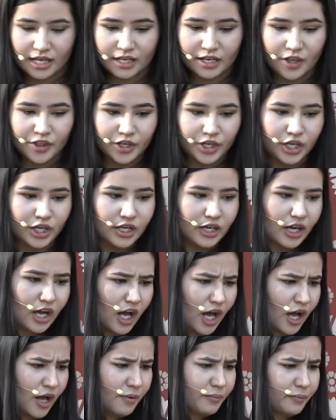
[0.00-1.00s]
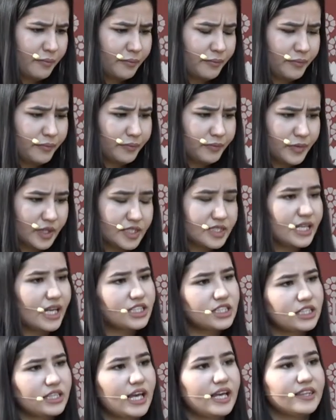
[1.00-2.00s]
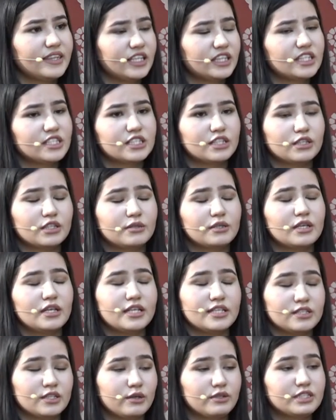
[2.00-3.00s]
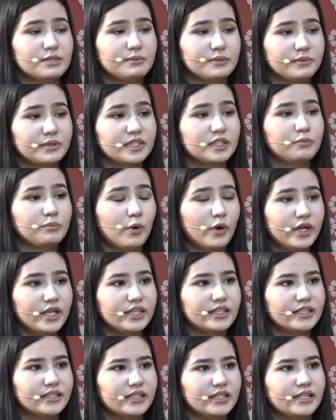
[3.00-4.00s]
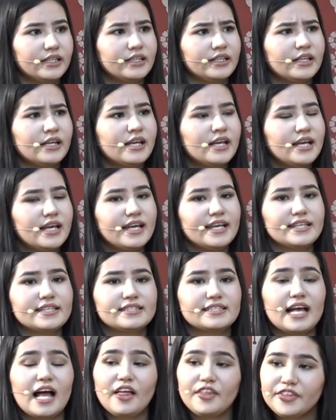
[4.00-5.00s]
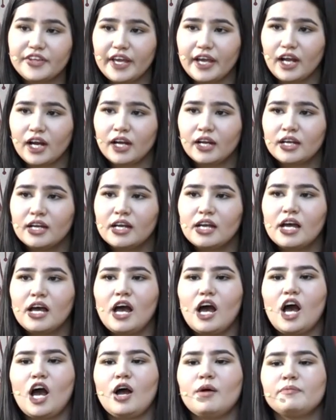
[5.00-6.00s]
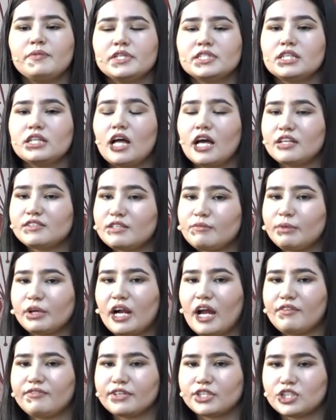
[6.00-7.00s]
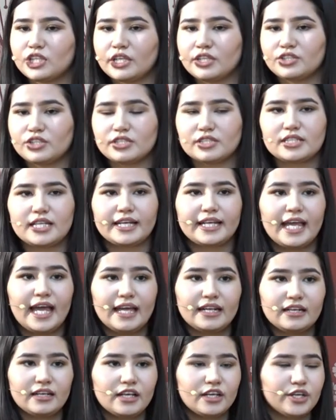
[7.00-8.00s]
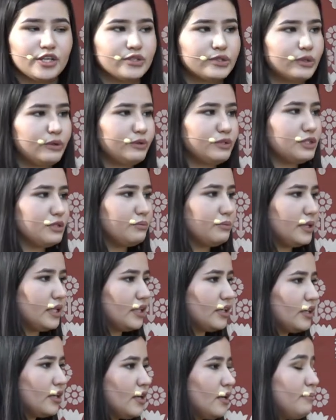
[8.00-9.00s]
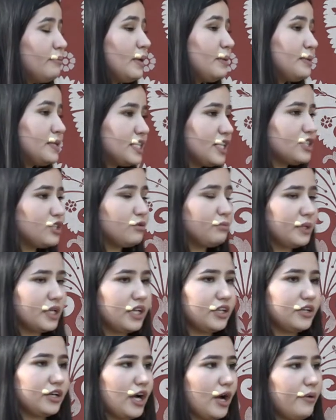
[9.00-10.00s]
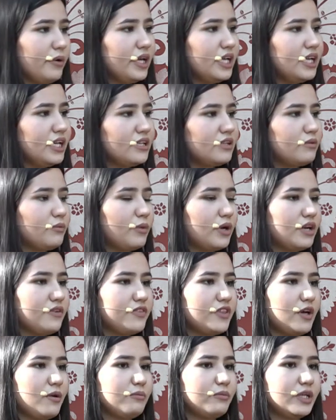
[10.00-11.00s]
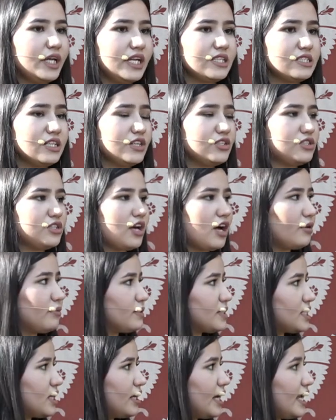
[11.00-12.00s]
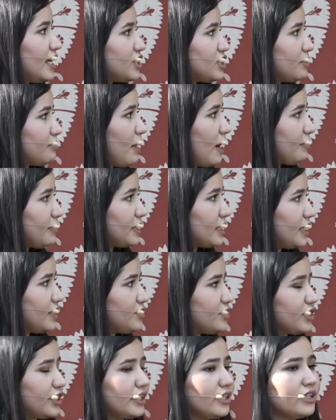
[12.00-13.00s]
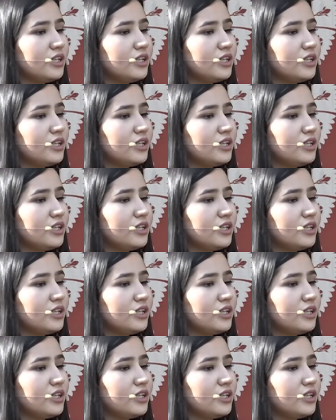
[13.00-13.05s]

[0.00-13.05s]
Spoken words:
another sector that I think this is going to be really important in is healthcare. There's a lot of demographic changes that Canada is going to may potentially be undergoing, and one of them we had touched on was our aging population.